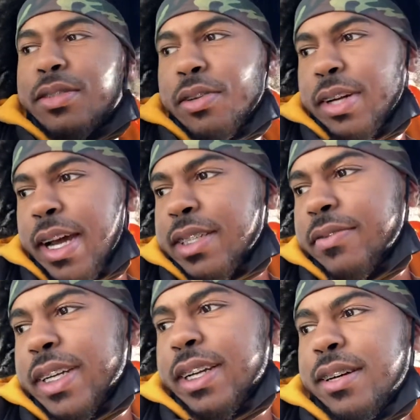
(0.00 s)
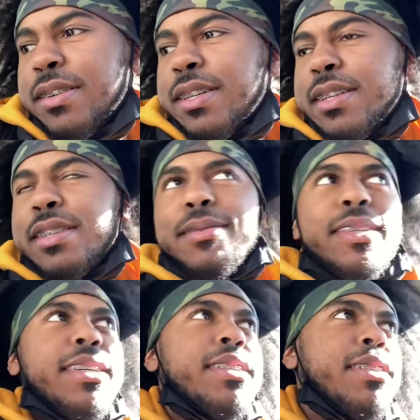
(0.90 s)
DoorDash video, you know I'm
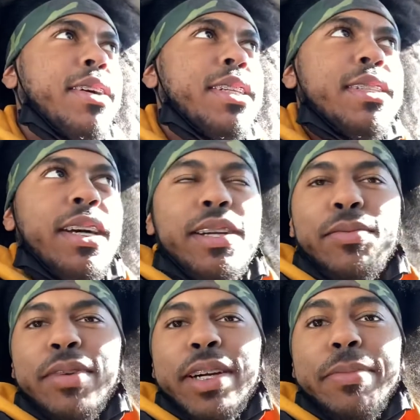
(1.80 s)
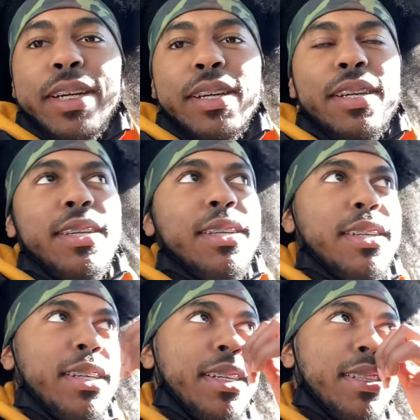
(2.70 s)
saying? So I decided to bring it back again
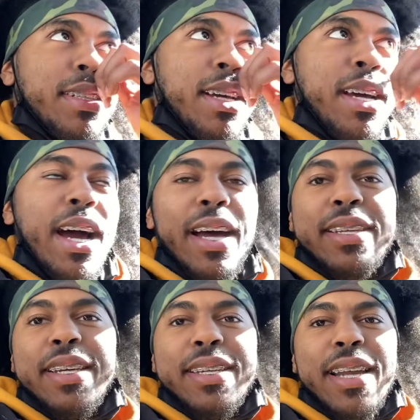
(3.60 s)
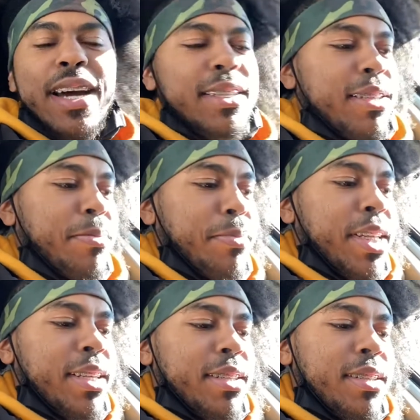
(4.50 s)
because I did not
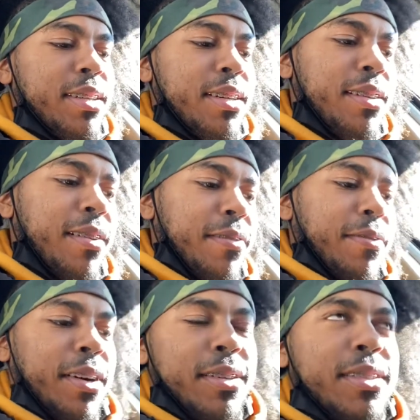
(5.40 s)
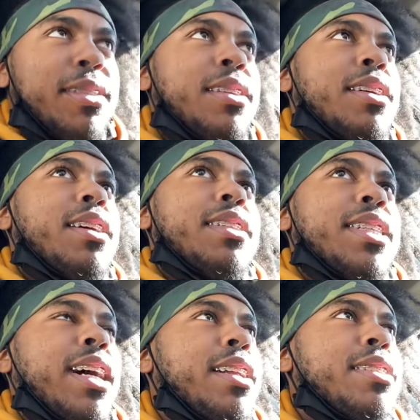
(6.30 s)
complete the first
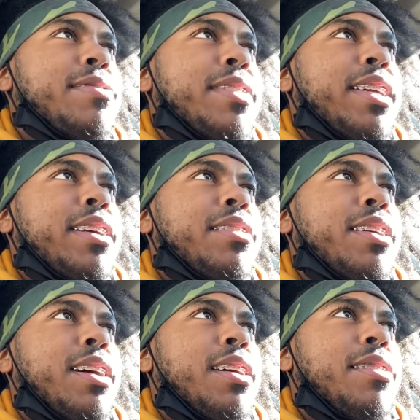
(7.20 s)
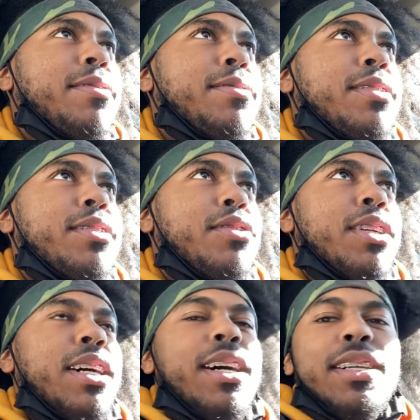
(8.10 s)
challenge video of
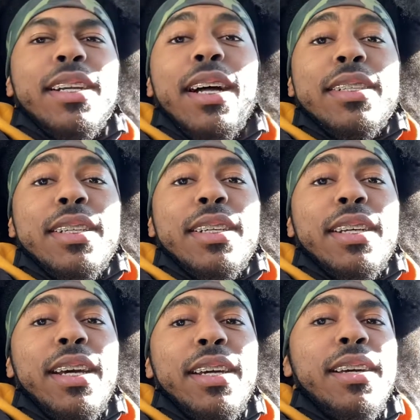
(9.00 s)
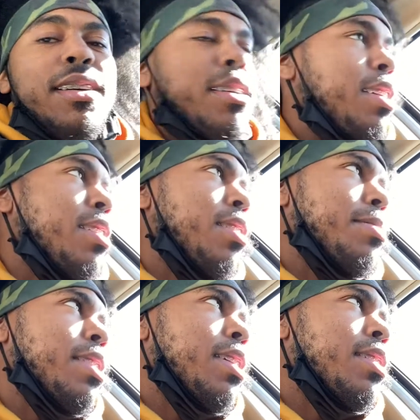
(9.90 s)
doing a $100 in a day, you know I'm
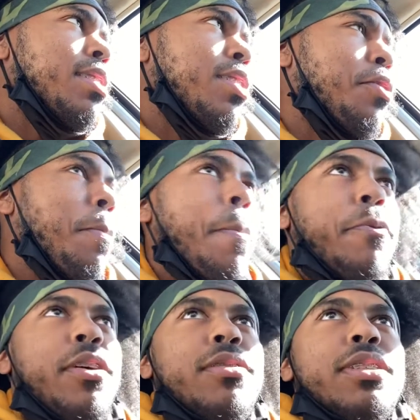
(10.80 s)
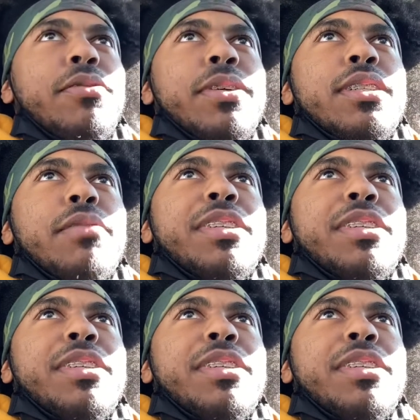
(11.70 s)
saying? So, you are going to see what's up.